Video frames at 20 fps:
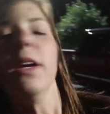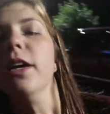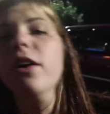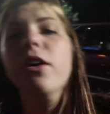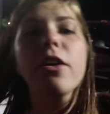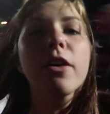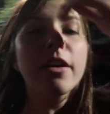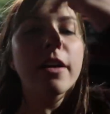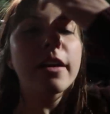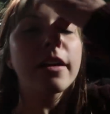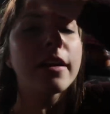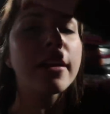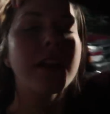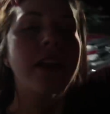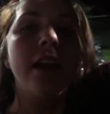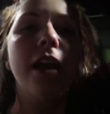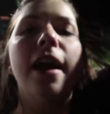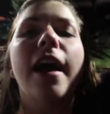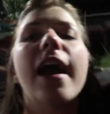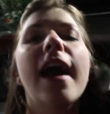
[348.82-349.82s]
we are
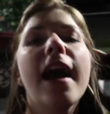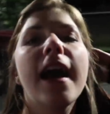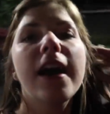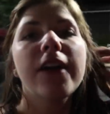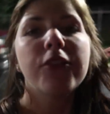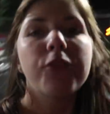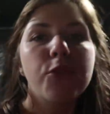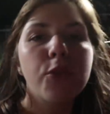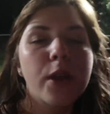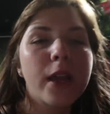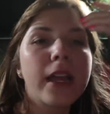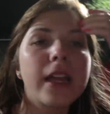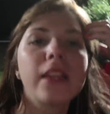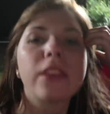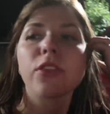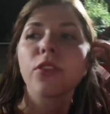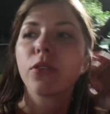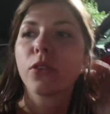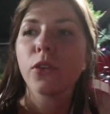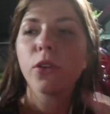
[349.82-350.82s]

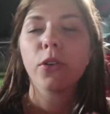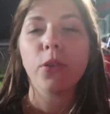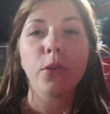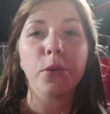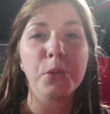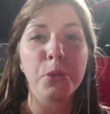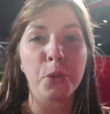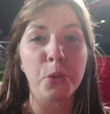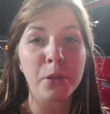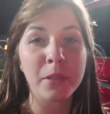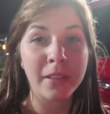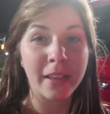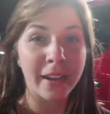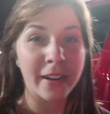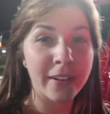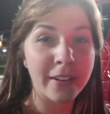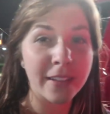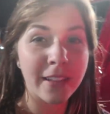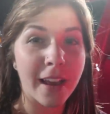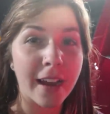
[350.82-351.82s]
halfway through North
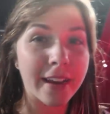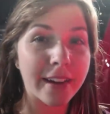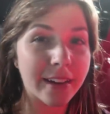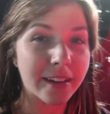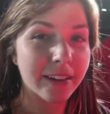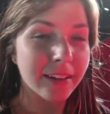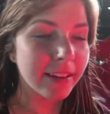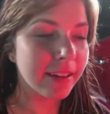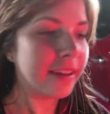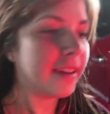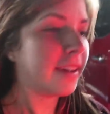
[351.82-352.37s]
Carolina.